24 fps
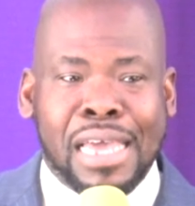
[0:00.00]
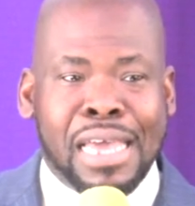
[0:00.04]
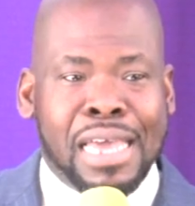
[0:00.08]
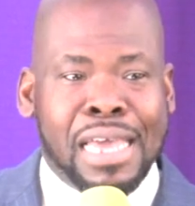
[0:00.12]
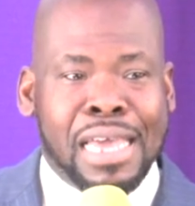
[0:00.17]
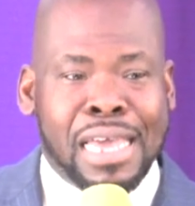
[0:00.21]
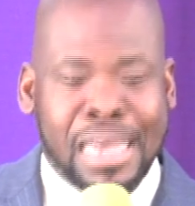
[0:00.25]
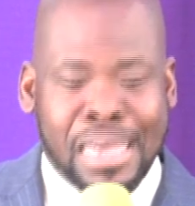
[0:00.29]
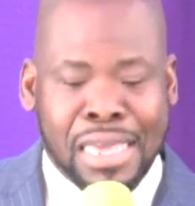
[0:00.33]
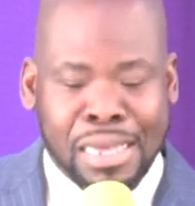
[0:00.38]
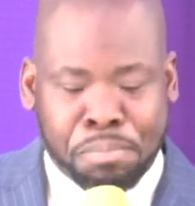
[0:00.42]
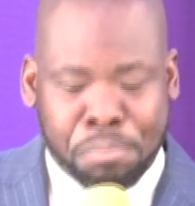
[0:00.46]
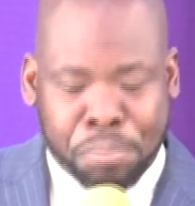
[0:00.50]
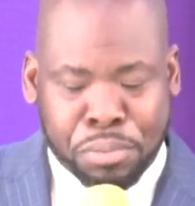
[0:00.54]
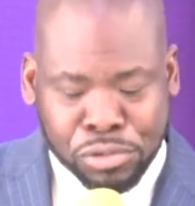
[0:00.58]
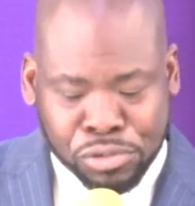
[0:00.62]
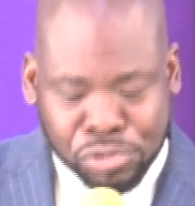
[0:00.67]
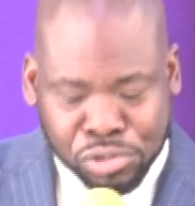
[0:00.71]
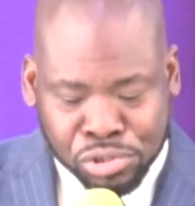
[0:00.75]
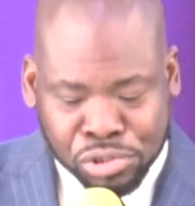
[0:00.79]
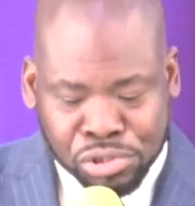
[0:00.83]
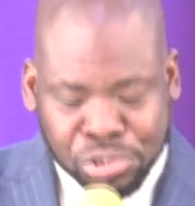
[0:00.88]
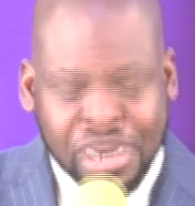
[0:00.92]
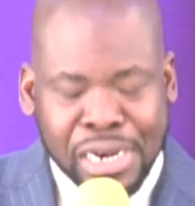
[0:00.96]
He
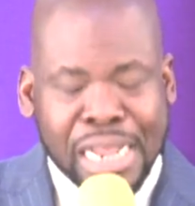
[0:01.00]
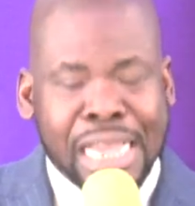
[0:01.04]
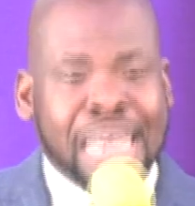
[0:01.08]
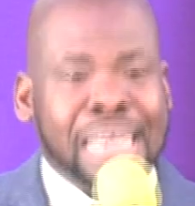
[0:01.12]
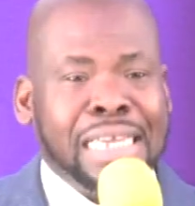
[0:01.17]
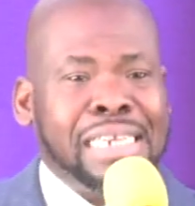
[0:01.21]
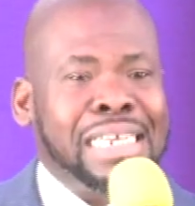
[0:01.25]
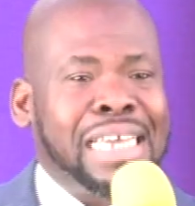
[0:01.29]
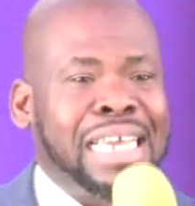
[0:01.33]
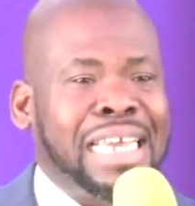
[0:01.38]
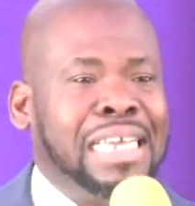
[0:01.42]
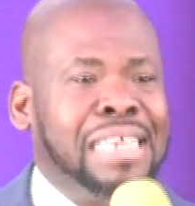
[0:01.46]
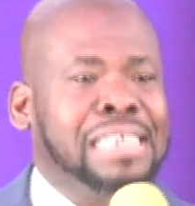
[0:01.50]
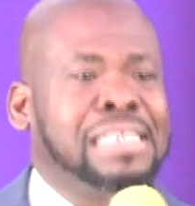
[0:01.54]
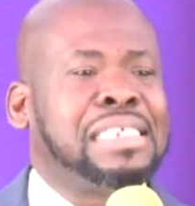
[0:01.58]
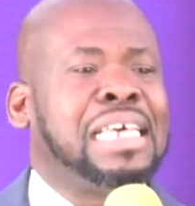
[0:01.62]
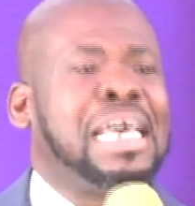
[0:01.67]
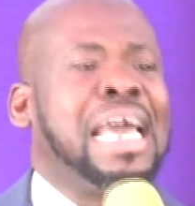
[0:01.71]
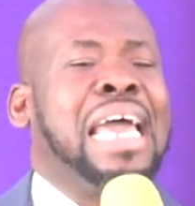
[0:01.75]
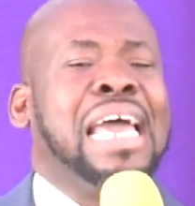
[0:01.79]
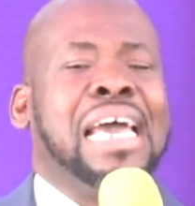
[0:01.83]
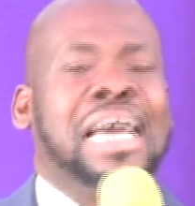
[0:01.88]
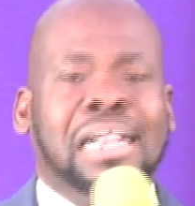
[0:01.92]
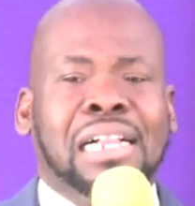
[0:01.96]
portrayed his
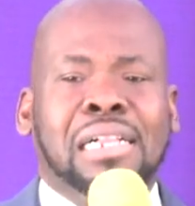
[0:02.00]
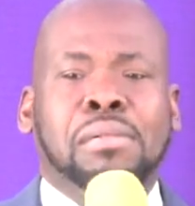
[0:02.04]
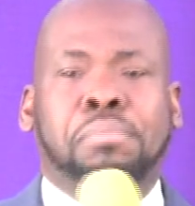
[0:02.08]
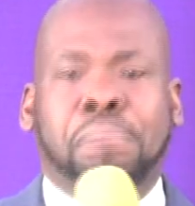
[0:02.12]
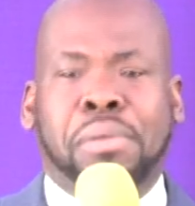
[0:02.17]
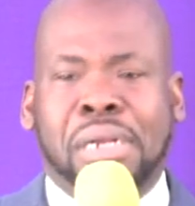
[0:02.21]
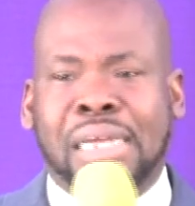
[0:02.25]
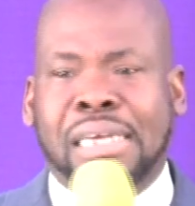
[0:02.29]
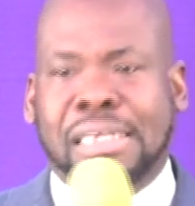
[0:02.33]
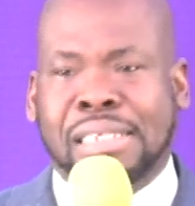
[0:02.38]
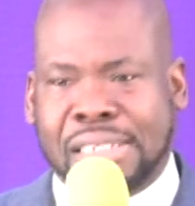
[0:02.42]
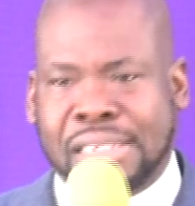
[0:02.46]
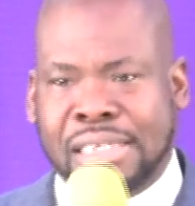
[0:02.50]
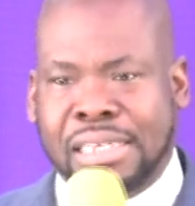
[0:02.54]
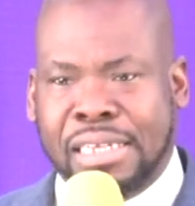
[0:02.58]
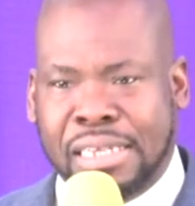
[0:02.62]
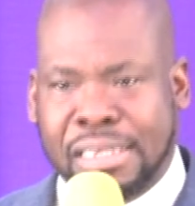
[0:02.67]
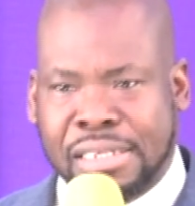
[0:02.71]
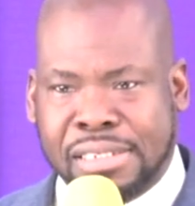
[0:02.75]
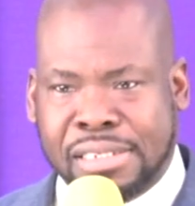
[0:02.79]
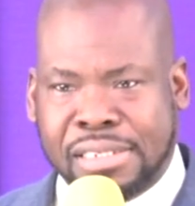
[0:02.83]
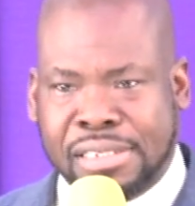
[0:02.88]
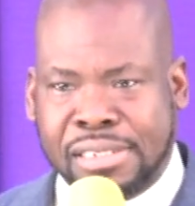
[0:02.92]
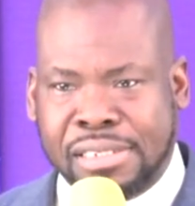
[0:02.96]

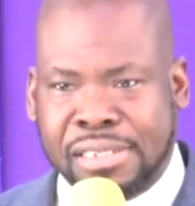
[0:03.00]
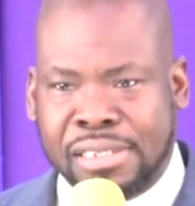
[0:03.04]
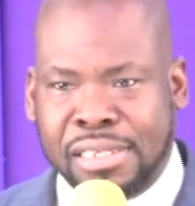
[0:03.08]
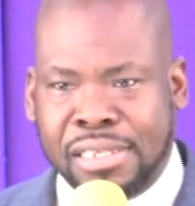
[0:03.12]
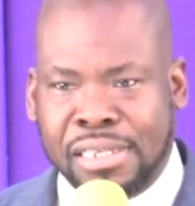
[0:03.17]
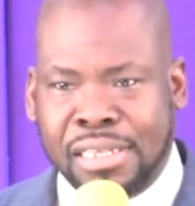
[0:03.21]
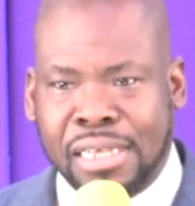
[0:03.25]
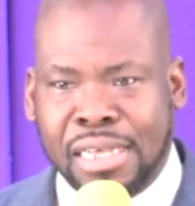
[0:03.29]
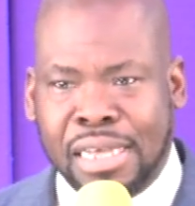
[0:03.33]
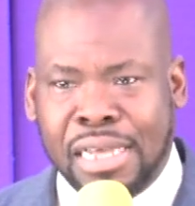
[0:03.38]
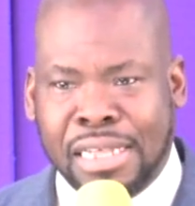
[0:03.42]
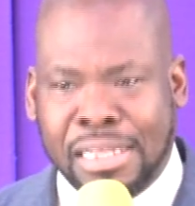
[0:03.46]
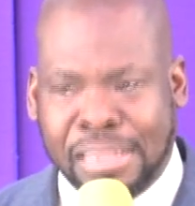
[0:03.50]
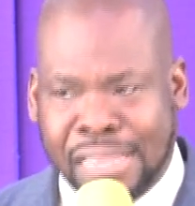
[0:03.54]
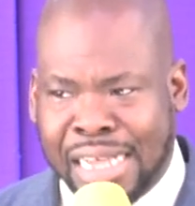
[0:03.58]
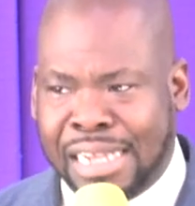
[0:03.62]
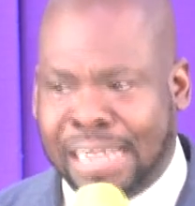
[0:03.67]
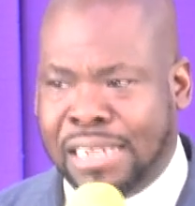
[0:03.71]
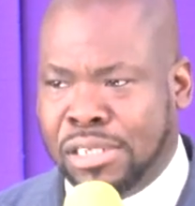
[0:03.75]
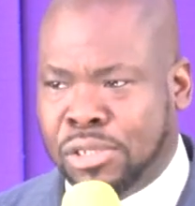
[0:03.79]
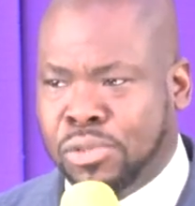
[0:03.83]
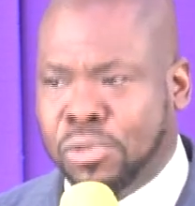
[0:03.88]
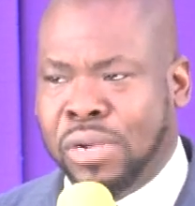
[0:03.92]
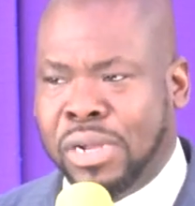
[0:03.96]
helplessness. And that
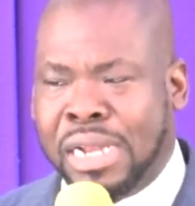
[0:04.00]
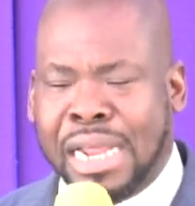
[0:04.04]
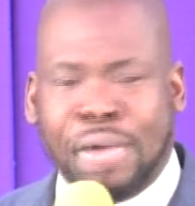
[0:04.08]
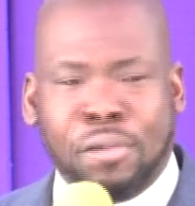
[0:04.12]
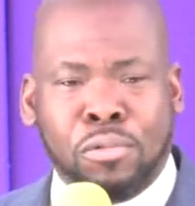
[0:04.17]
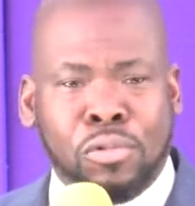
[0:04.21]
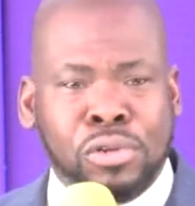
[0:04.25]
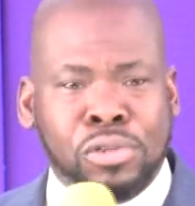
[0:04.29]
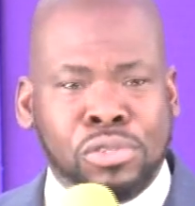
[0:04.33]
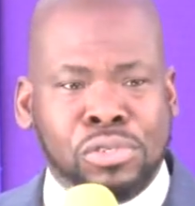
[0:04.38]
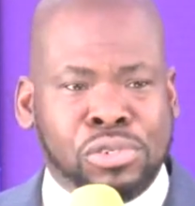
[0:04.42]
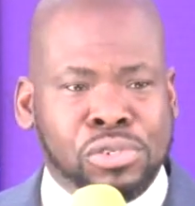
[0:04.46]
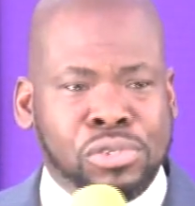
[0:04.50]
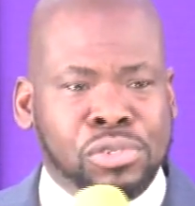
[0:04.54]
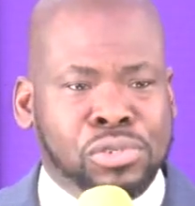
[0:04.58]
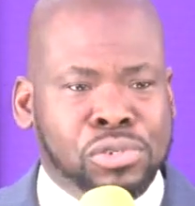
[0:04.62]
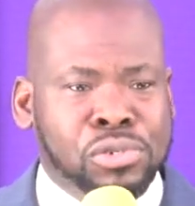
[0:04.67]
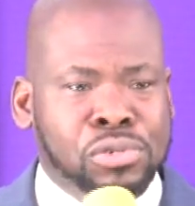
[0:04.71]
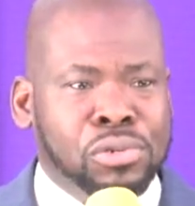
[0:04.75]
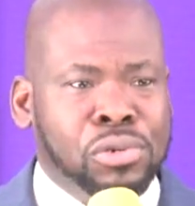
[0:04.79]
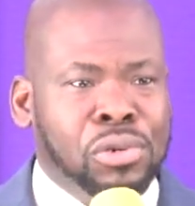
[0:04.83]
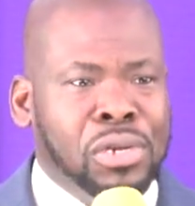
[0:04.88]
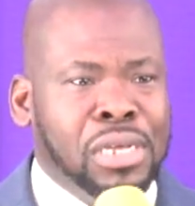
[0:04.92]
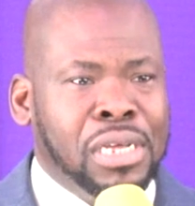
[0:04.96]
is what I want you
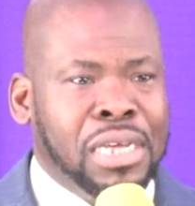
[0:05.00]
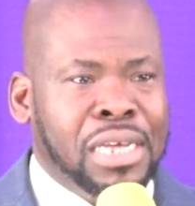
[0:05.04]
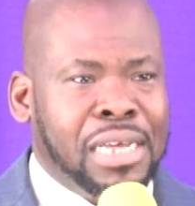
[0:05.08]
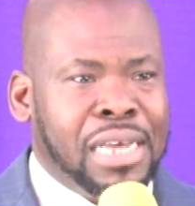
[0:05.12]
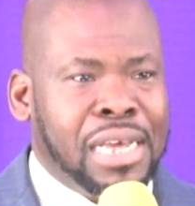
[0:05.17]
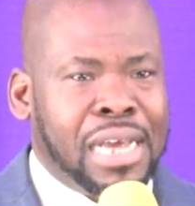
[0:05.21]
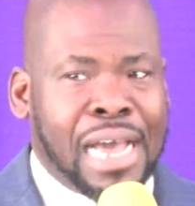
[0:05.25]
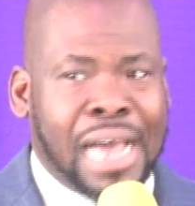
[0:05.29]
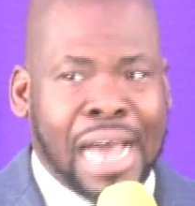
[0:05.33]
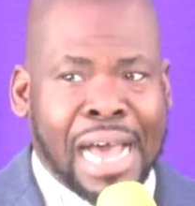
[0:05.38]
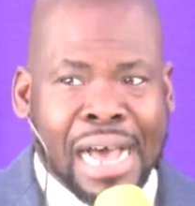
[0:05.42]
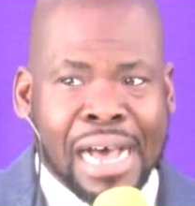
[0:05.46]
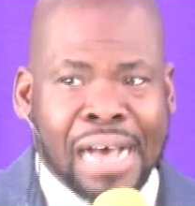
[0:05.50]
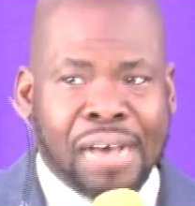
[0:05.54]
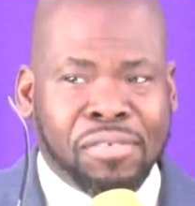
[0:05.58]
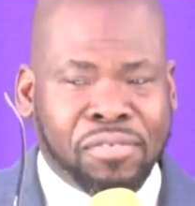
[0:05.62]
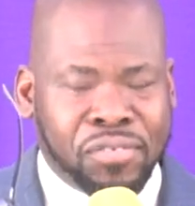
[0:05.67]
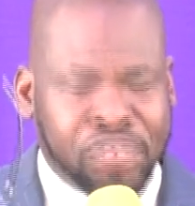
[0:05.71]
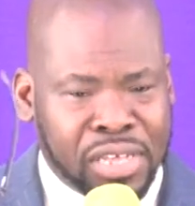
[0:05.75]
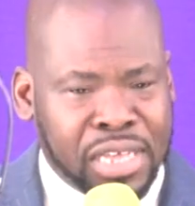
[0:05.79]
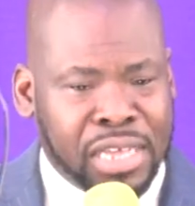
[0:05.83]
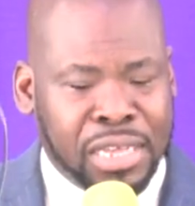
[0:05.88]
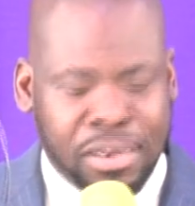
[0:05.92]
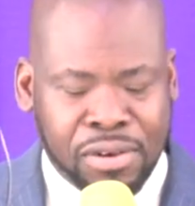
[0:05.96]
to have
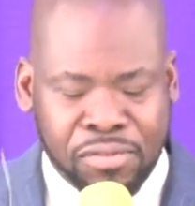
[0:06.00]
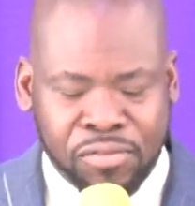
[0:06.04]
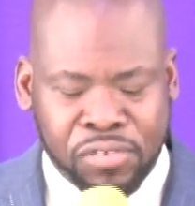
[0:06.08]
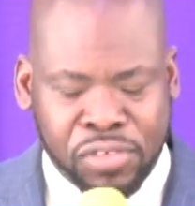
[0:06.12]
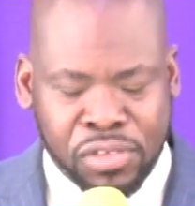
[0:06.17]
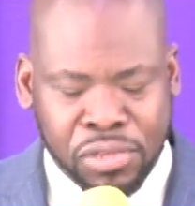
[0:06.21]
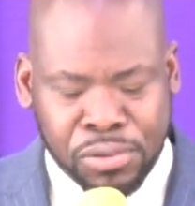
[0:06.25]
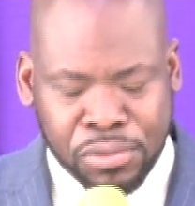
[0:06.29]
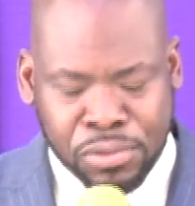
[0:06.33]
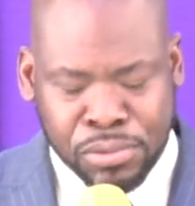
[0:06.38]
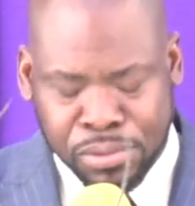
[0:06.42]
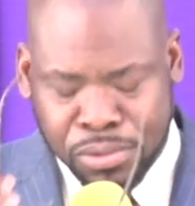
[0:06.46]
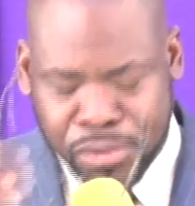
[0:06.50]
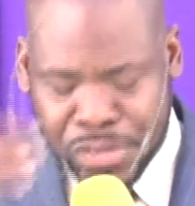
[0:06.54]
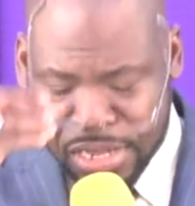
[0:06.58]
in view.